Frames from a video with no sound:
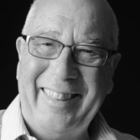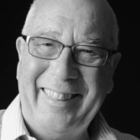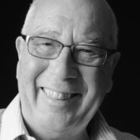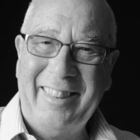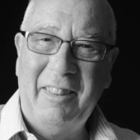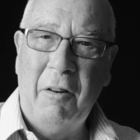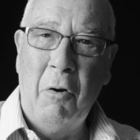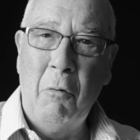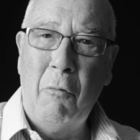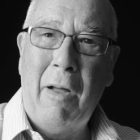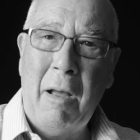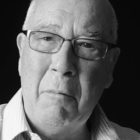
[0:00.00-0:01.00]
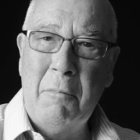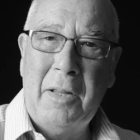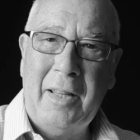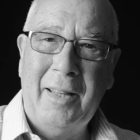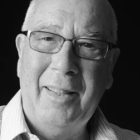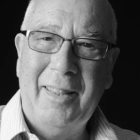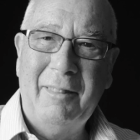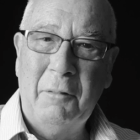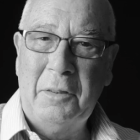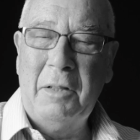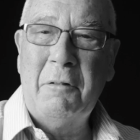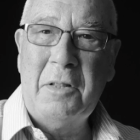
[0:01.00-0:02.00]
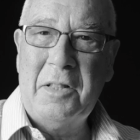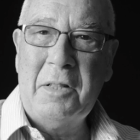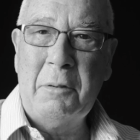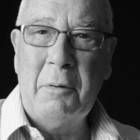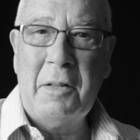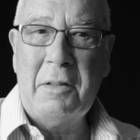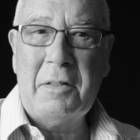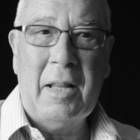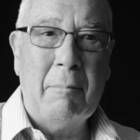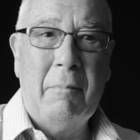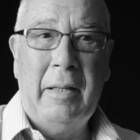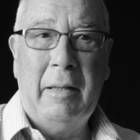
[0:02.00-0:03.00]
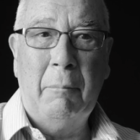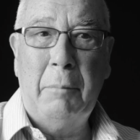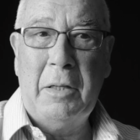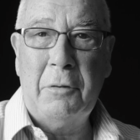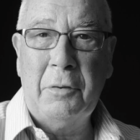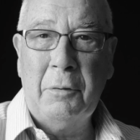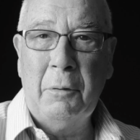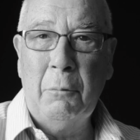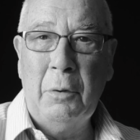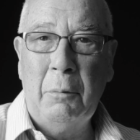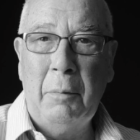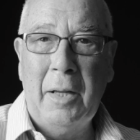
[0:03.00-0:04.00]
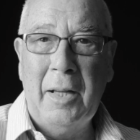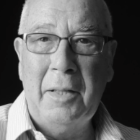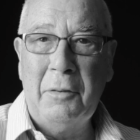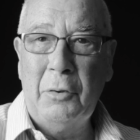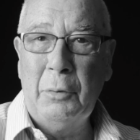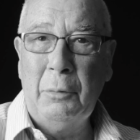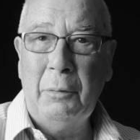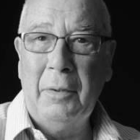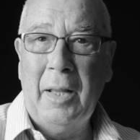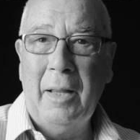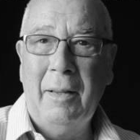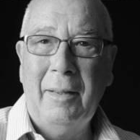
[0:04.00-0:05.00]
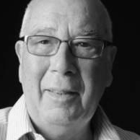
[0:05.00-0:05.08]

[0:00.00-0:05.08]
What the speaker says: you know, all around me, whatever it is, whether it's that little picture of the wall behind you there,